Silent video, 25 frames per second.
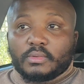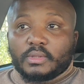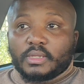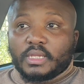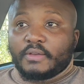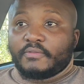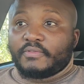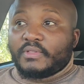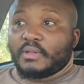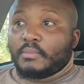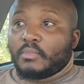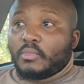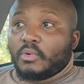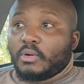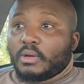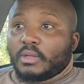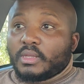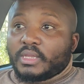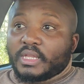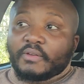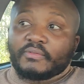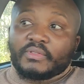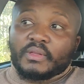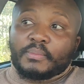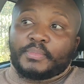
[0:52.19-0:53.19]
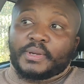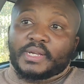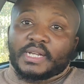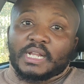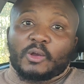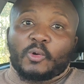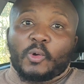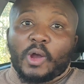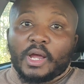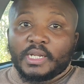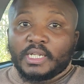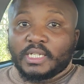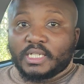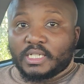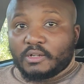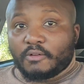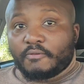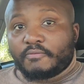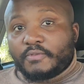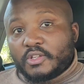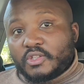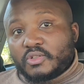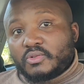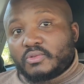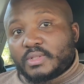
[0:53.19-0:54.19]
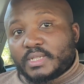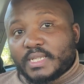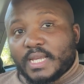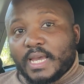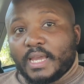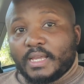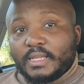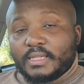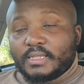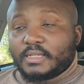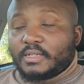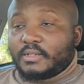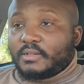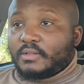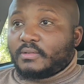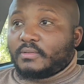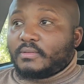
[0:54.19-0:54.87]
They have the better quality of the two sides.